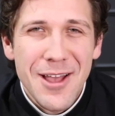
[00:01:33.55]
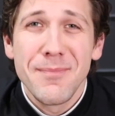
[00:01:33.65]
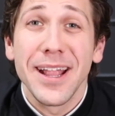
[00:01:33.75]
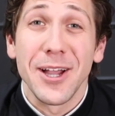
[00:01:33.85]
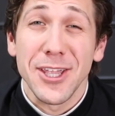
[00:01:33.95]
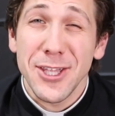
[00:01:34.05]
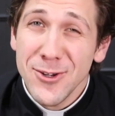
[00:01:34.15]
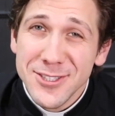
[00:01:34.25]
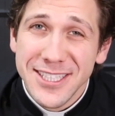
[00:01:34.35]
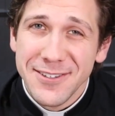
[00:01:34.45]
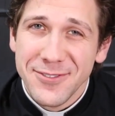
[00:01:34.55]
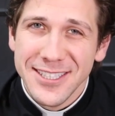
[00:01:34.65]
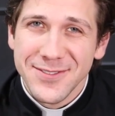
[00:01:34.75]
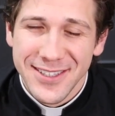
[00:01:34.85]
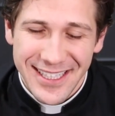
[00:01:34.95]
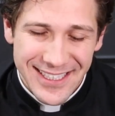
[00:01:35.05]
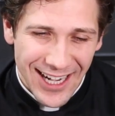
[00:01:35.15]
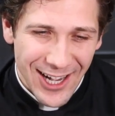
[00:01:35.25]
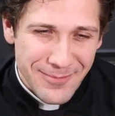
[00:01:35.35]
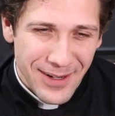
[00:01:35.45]
make a huge difference for the
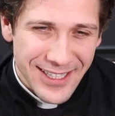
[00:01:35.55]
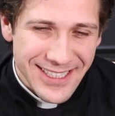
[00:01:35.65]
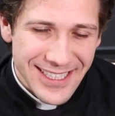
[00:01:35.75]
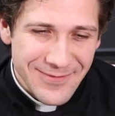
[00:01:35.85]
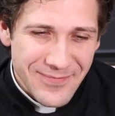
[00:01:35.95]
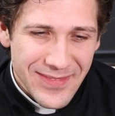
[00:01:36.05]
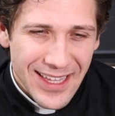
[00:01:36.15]
entire budget.